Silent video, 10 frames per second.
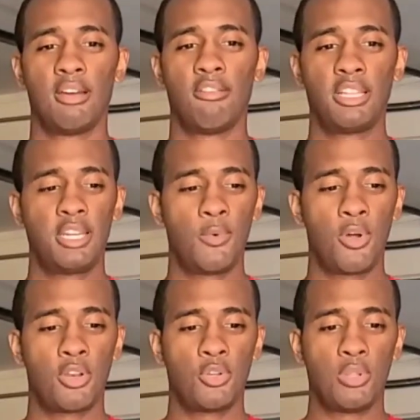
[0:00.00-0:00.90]
really didn't
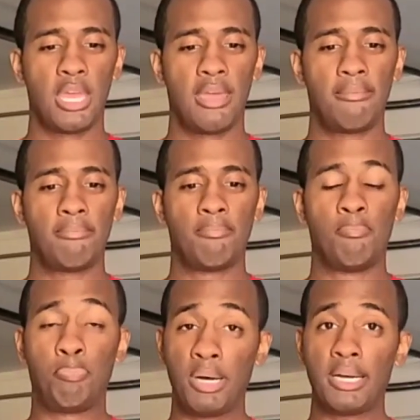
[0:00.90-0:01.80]
want to do that,
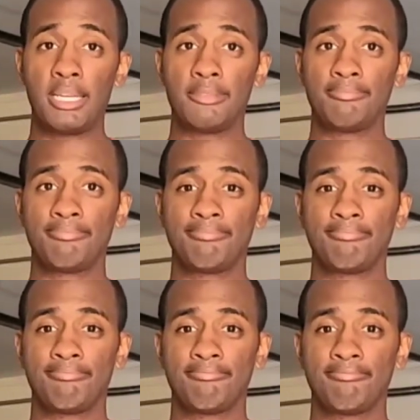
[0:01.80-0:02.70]
but
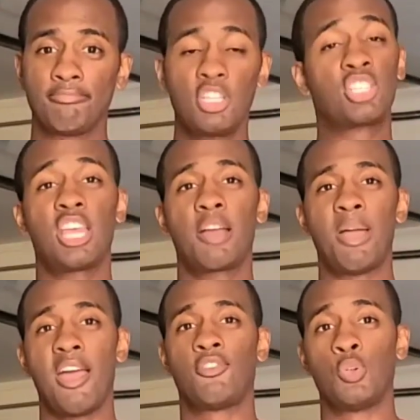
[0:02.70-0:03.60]
looks like I'm
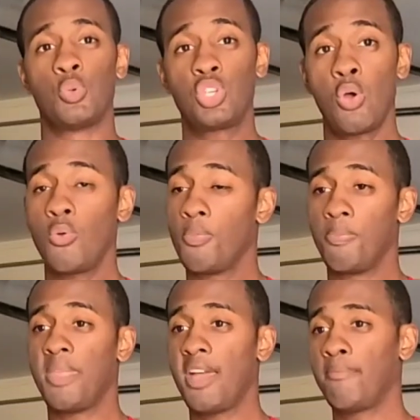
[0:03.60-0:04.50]
gonna have to. So
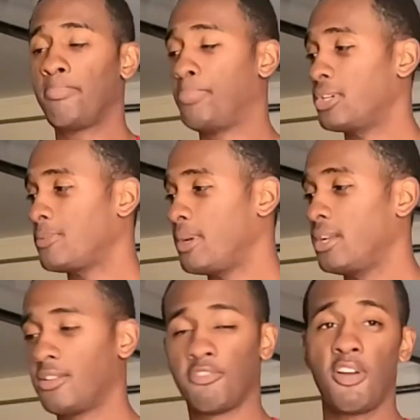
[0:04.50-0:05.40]
that pushed me
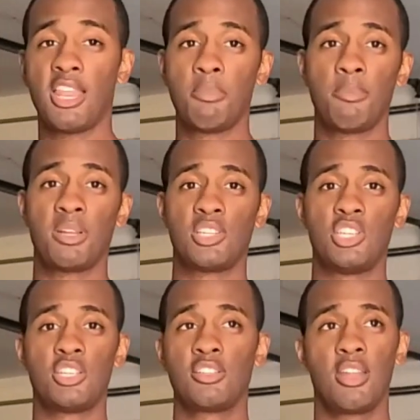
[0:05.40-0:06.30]
to finally make my
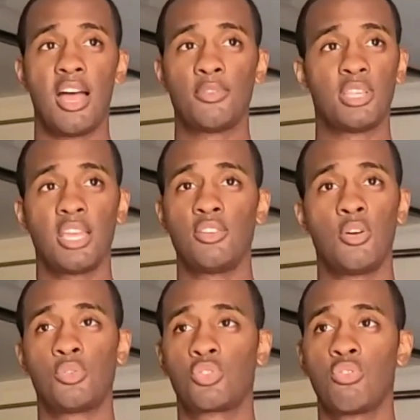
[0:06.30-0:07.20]
decision. I was like, you
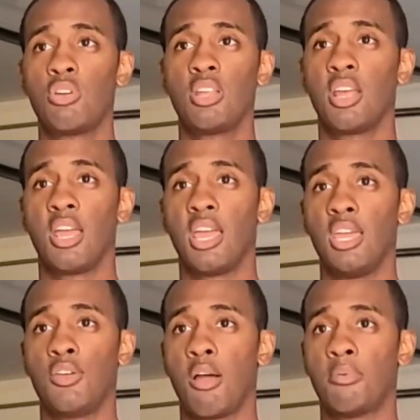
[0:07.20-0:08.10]
know, screw it.
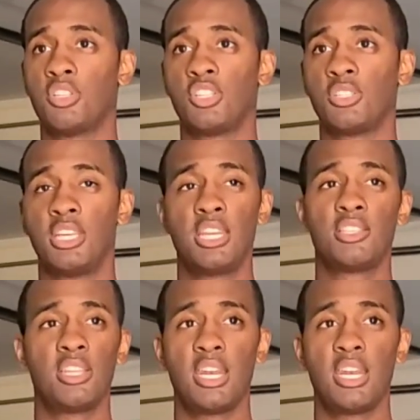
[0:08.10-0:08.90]
Either I'm gonna just get this